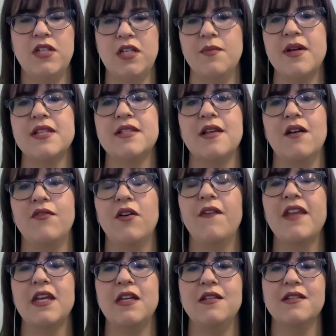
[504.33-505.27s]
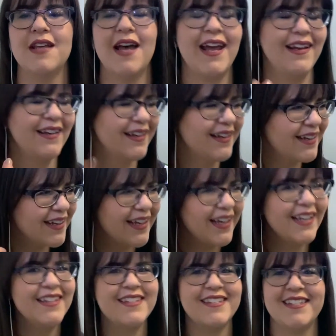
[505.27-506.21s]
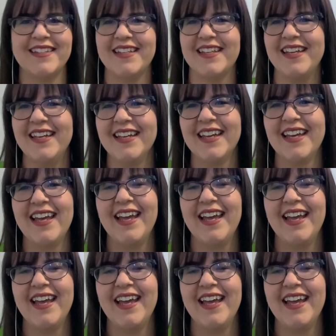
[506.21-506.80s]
to myself on the inside instantly,